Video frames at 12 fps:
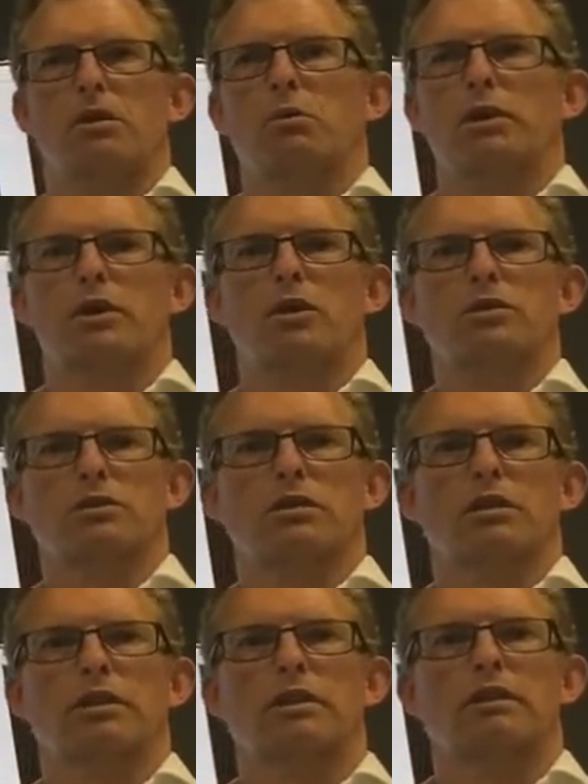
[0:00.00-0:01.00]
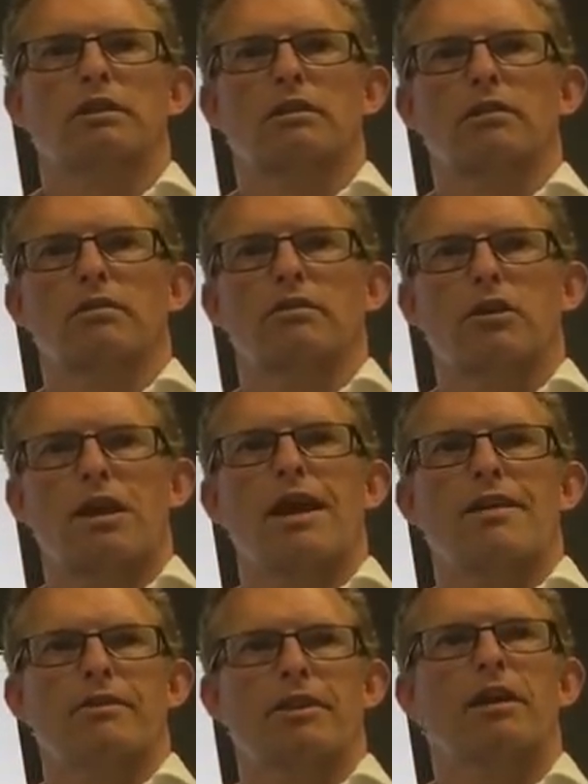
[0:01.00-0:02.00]
we're constantly
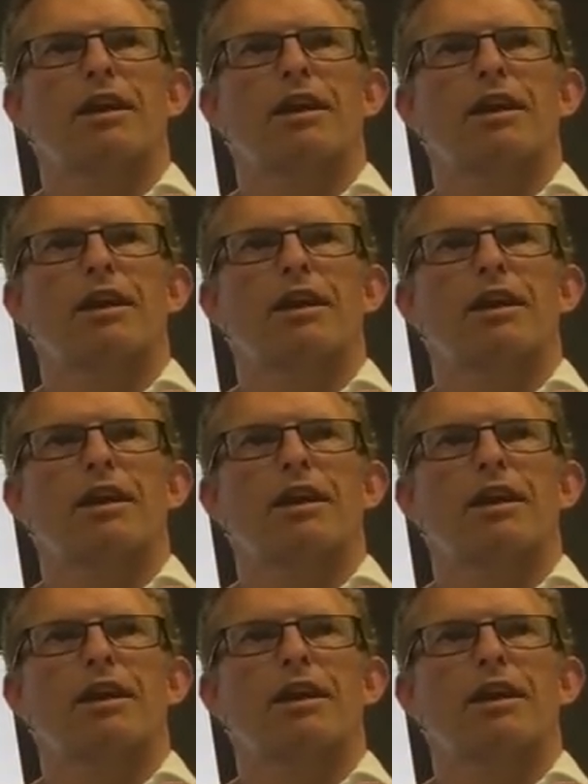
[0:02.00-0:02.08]
have